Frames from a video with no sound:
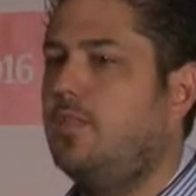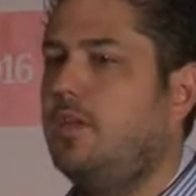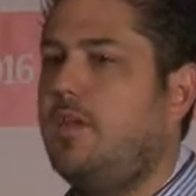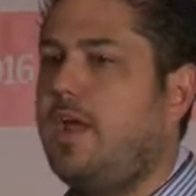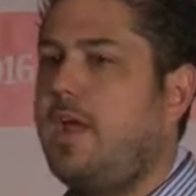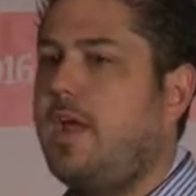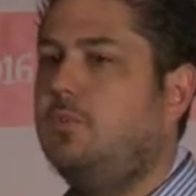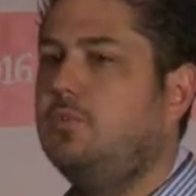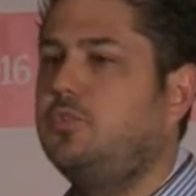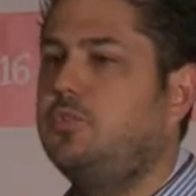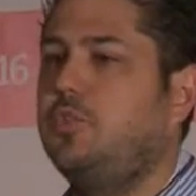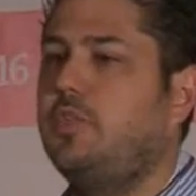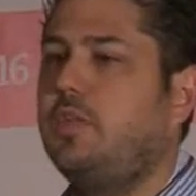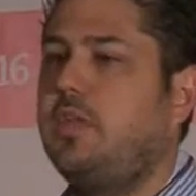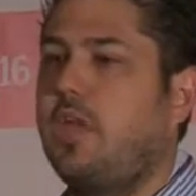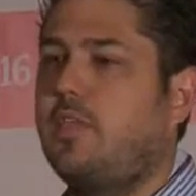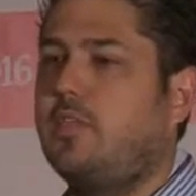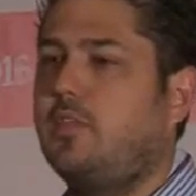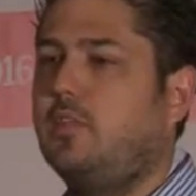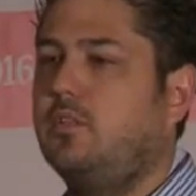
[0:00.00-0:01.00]
that enables you to
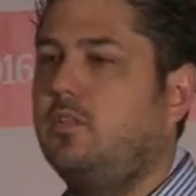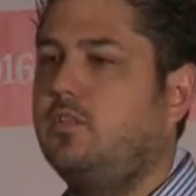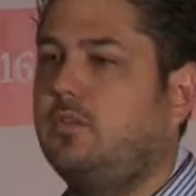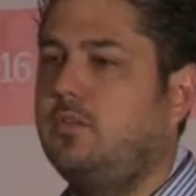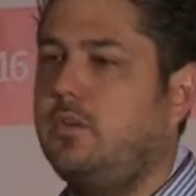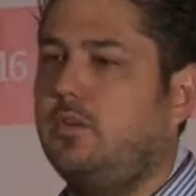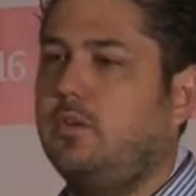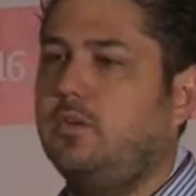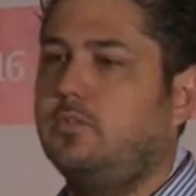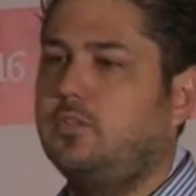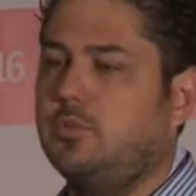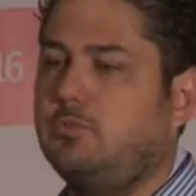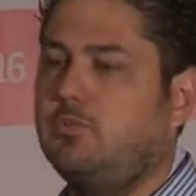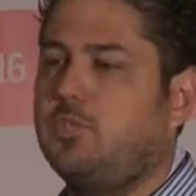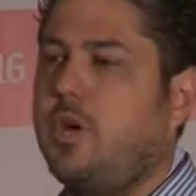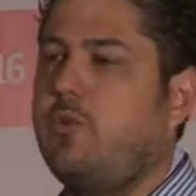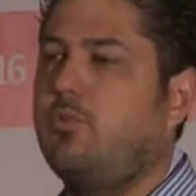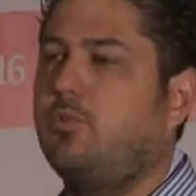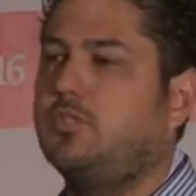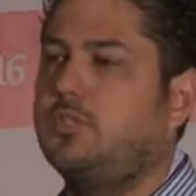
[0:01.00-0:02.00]
gather some
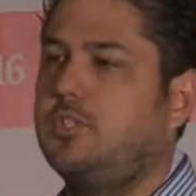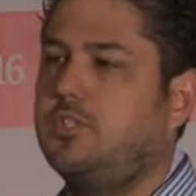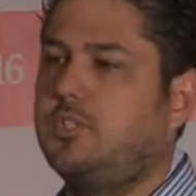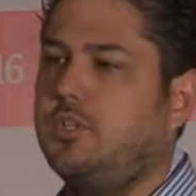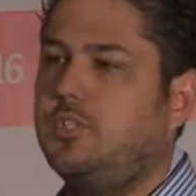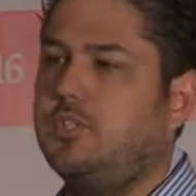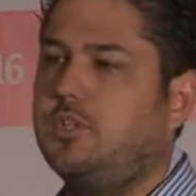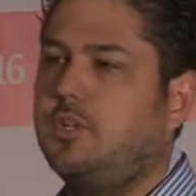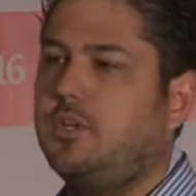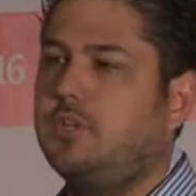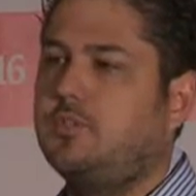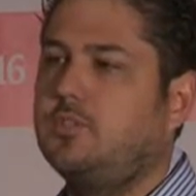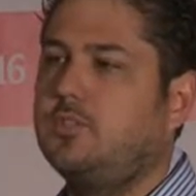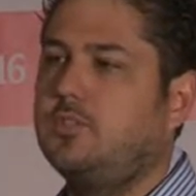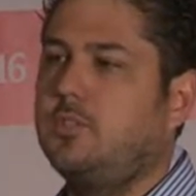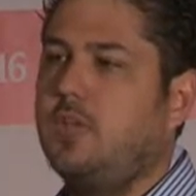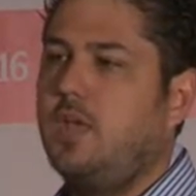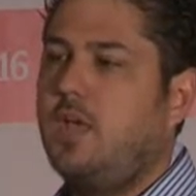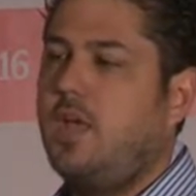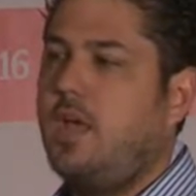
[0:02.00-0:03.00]
general
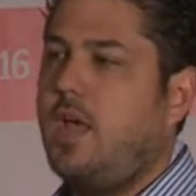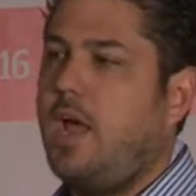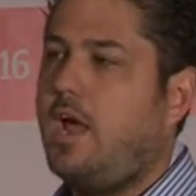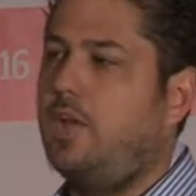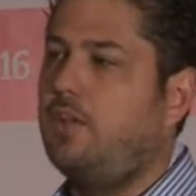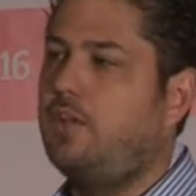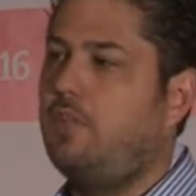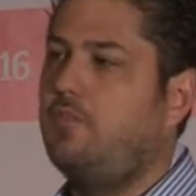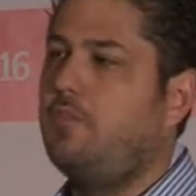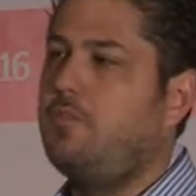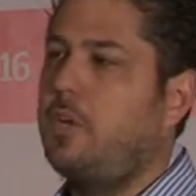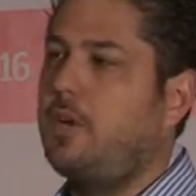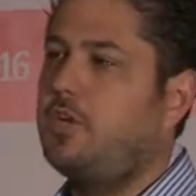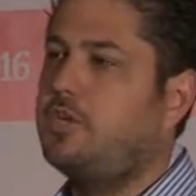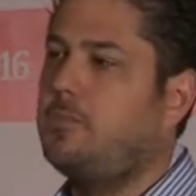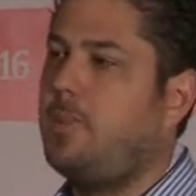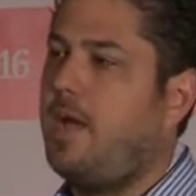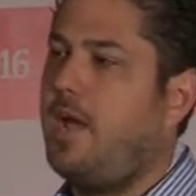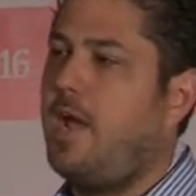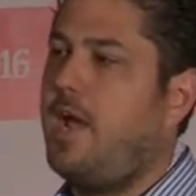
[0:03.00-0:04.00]
statistics and
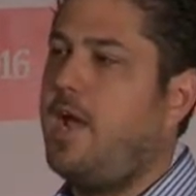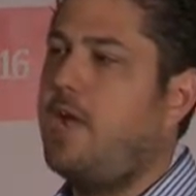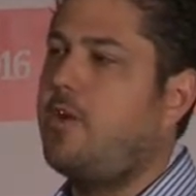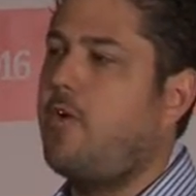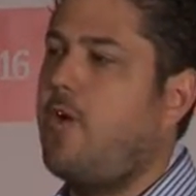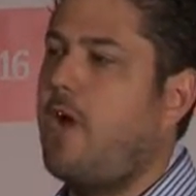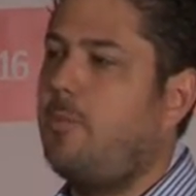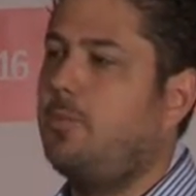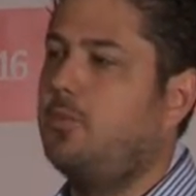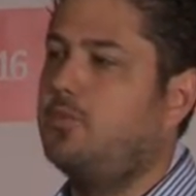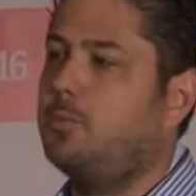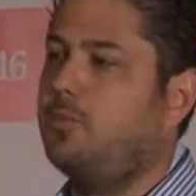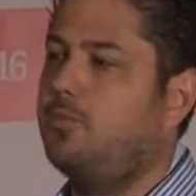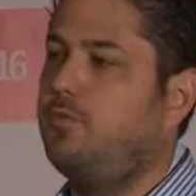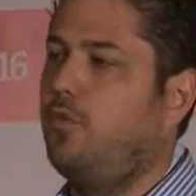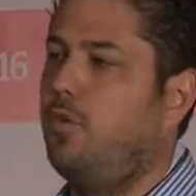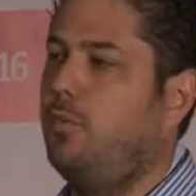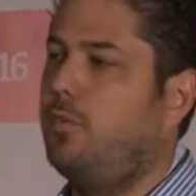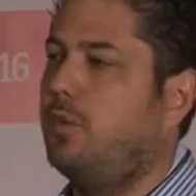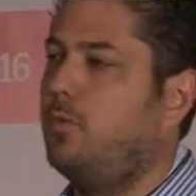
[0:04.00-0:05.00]
information about how your app is
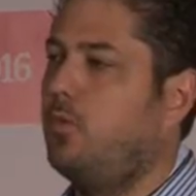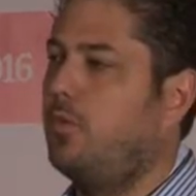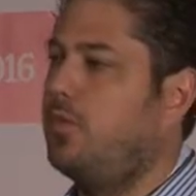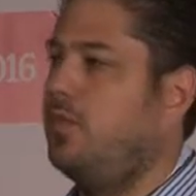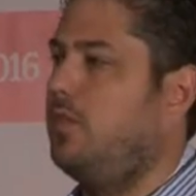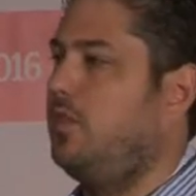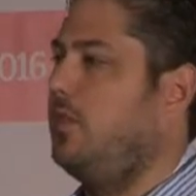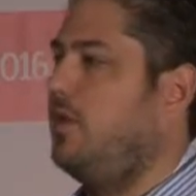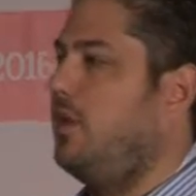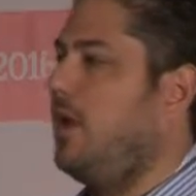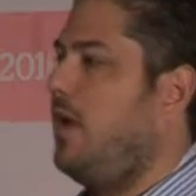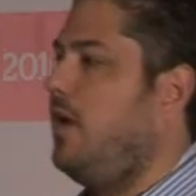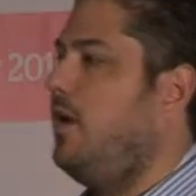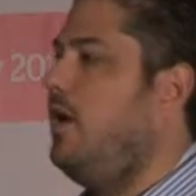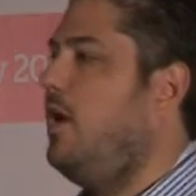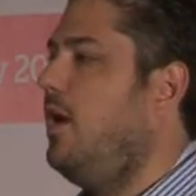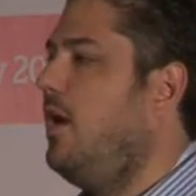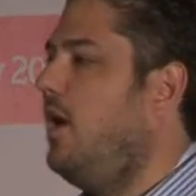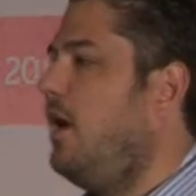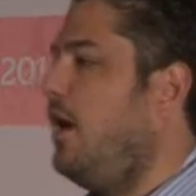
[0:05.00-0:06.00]
performing within the
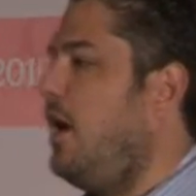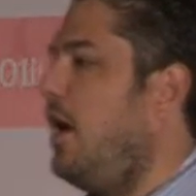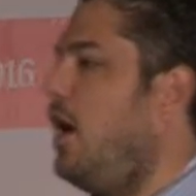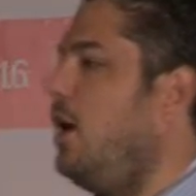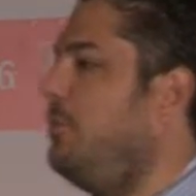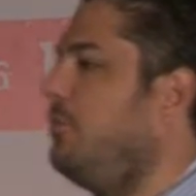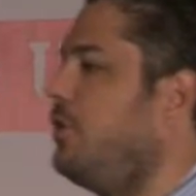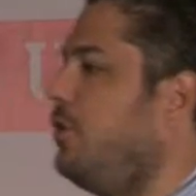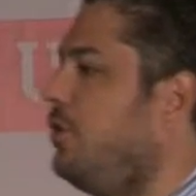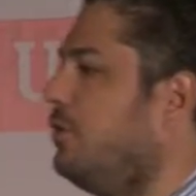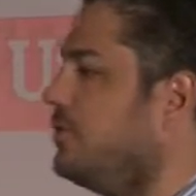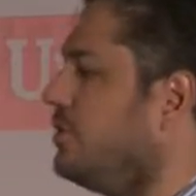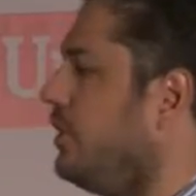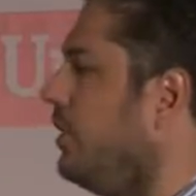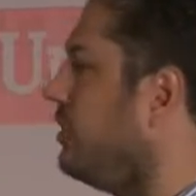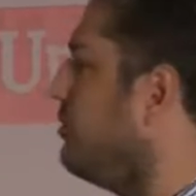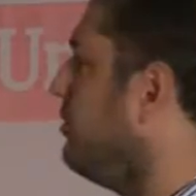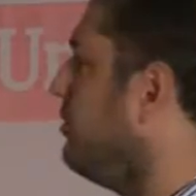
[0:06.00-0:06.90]
Google search